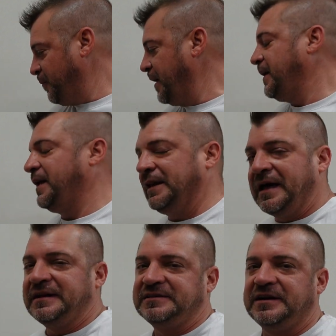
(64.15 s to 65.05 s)
Well, a
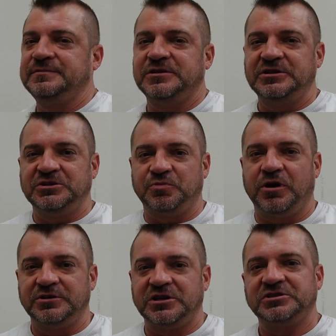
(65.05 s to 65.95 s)
lot of times on these
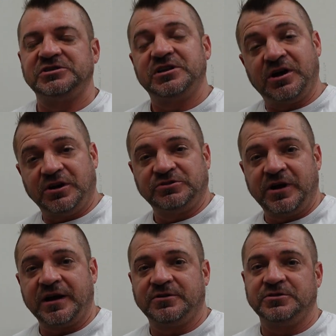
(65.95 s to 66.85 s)
projects,
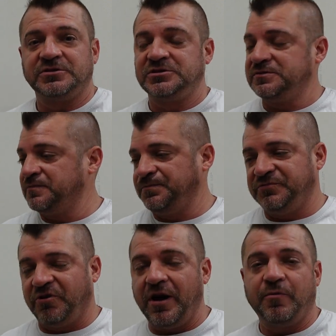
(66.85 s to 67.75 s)
contractors,
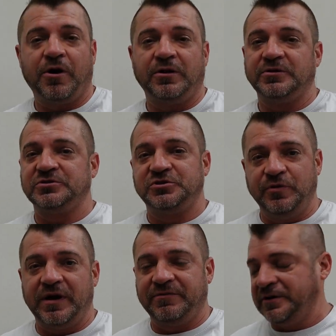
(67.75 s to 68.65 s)
drywallers,
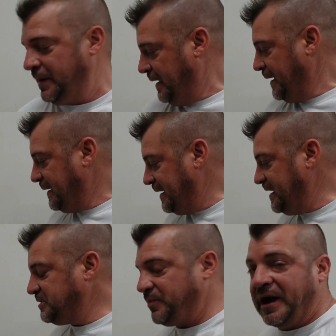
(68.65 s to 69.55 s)
whoever,
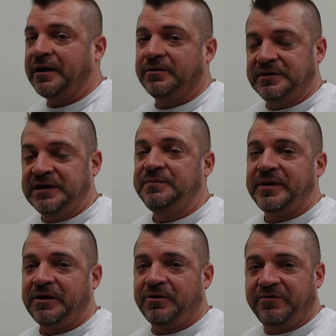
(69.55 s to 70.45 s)
need
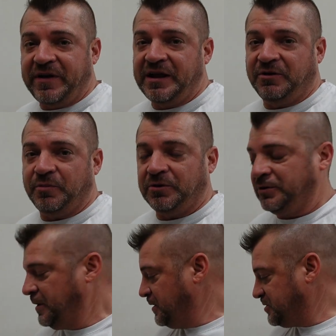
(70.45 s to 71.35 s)
power
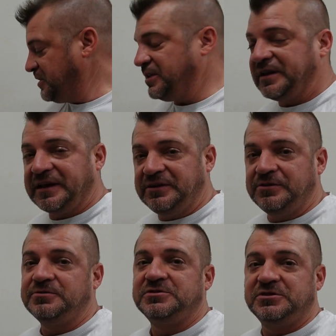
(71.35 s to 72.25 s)
available so that they can
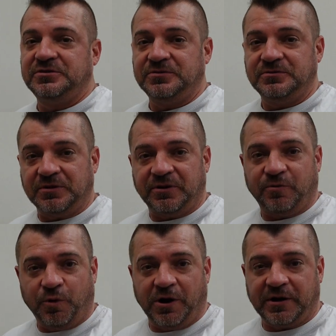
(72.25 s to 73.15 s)
use to do
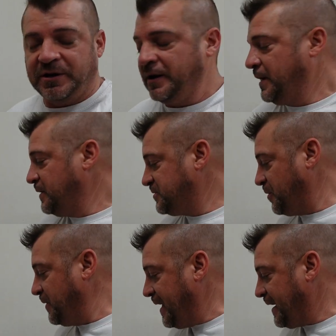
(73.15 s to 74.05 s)
their work.
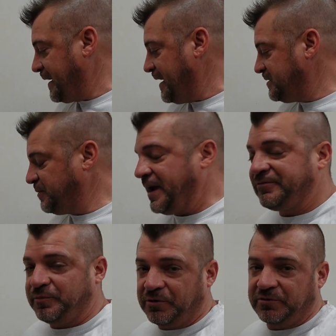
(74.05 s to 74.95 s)
So in that case, we
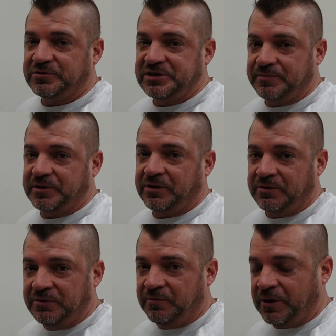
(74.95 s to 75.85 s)
have to pull the receptacle
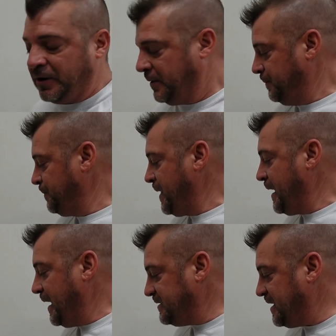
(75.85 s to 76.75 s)
out of the wall
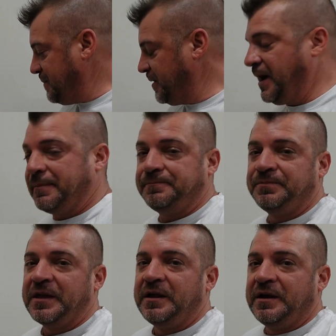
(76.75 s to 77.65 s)
and tape it
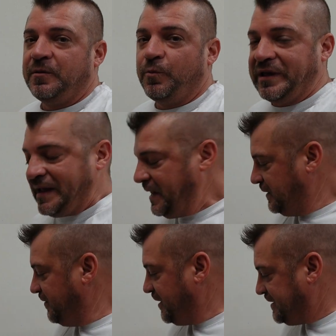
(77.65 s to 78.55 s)
up. We
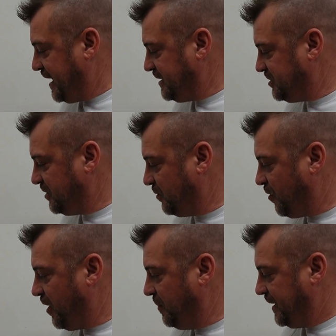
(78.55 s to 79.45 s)
can't leave it attached to the
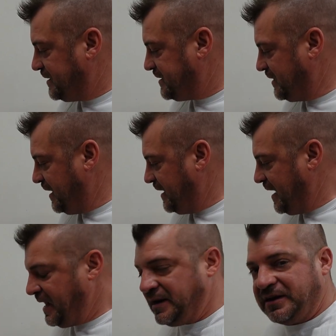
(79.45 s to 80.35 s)
wall because then they
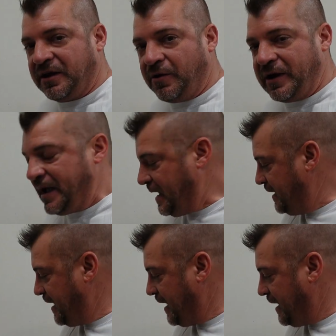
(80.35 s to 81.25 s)
can't go
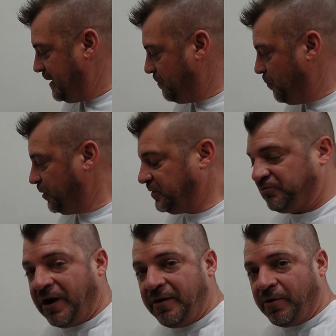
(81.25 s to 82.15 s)
ahead and put the
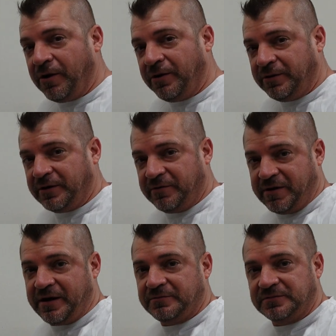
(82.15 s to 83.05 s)
drywall
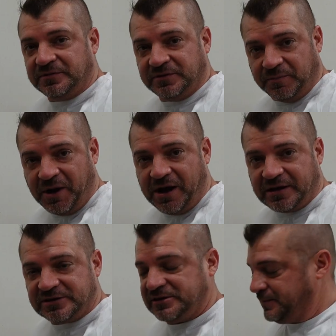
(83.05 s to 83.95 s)
around the
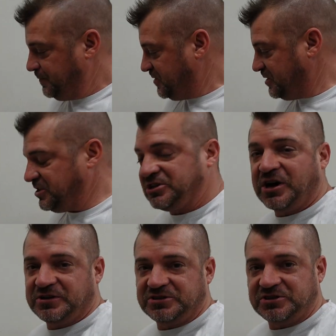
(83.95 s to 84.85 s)
box. So this
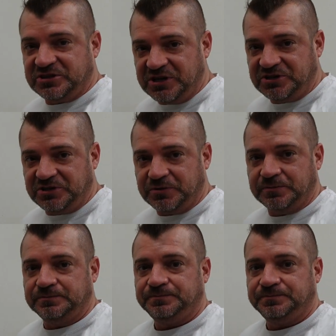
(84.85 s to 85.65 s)
causes an issue.